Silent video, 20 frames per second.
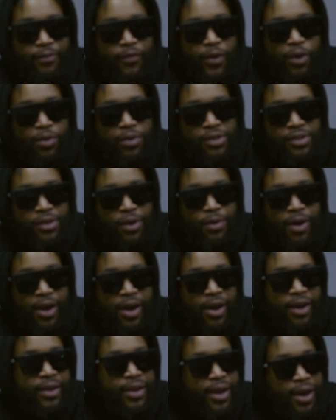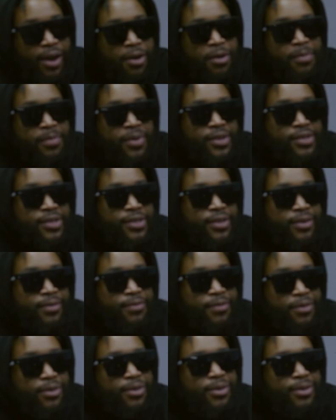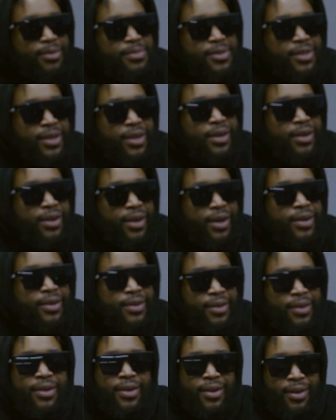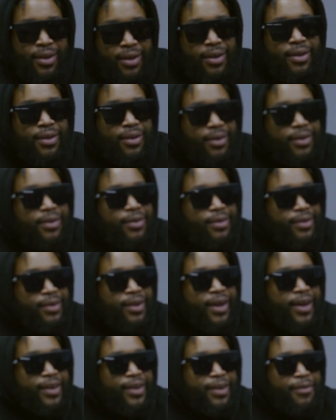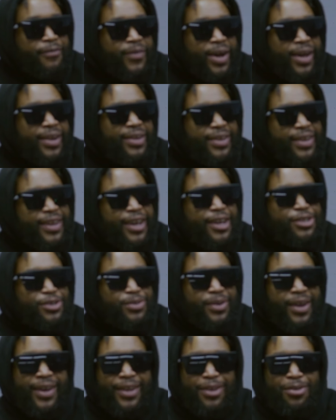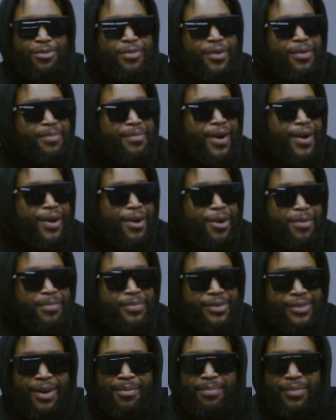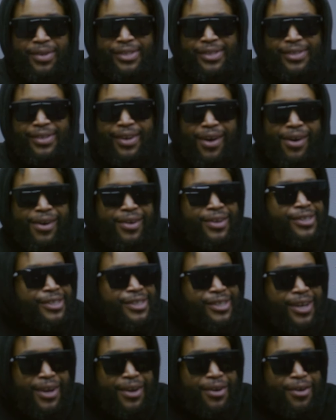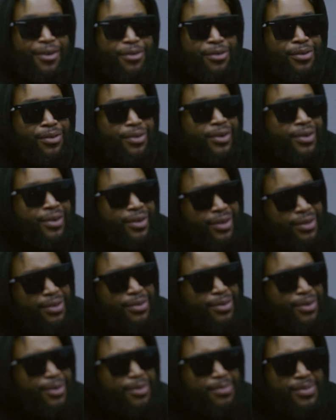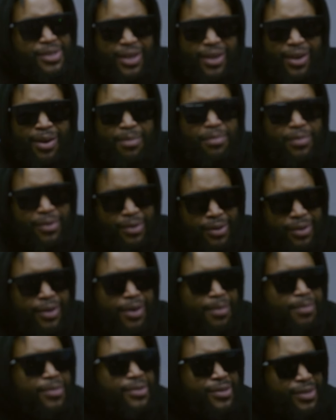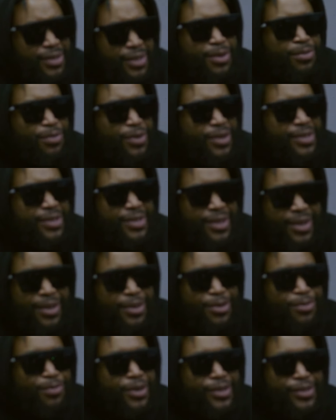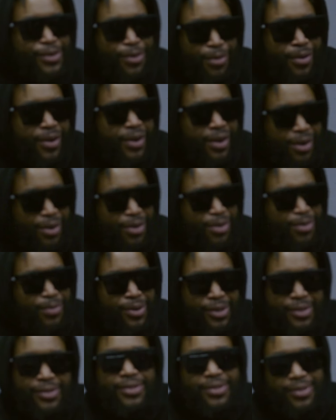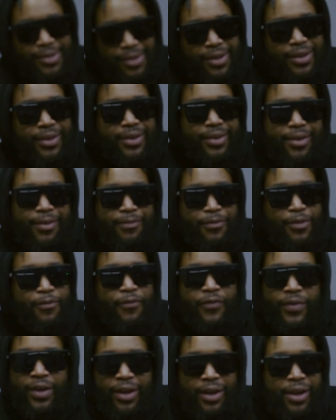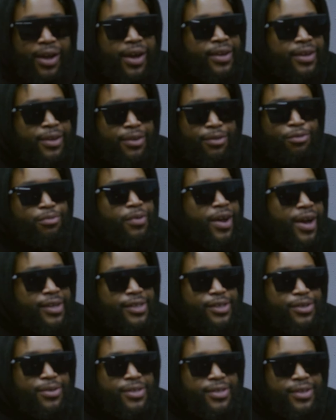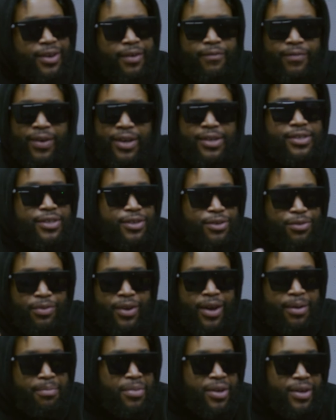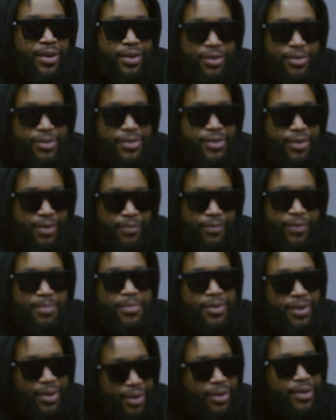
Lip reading: focus on how I carry myself. You know what I'm saying? Like if I look at you like you one of my homies, I'm gonna call and check on you. Or, you know what I'm saying? I'm gonna see what's to you, what's going on, what's if you feeling like you're not yourself. If I see you not being yourself, I'm